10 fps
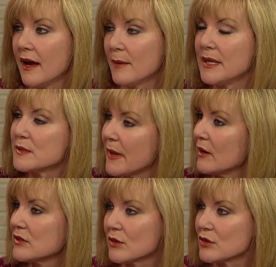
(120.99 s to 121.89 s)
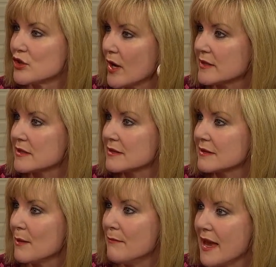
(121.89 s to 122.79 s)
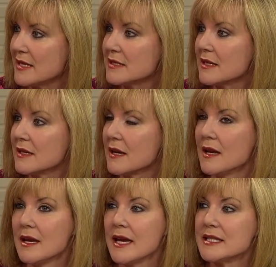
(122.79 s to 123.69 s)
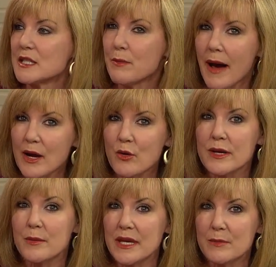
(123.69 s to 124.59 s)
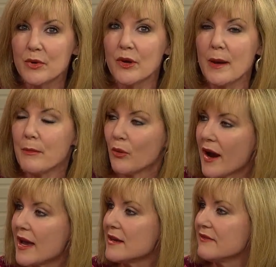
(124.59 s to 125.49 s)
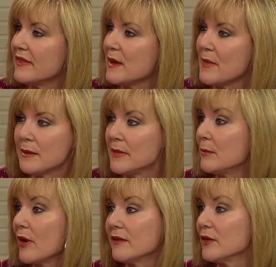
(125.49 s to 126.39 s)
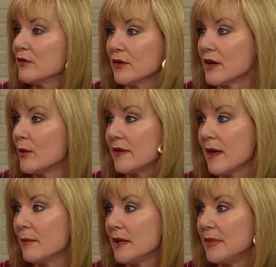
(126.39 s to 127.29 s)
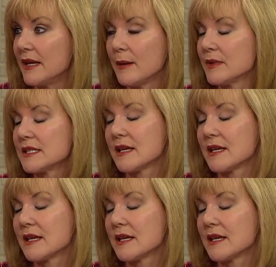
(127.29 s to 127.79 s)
Um, his parents are just amazing inspiring people and brave, and they made me braver for knowing them and being able to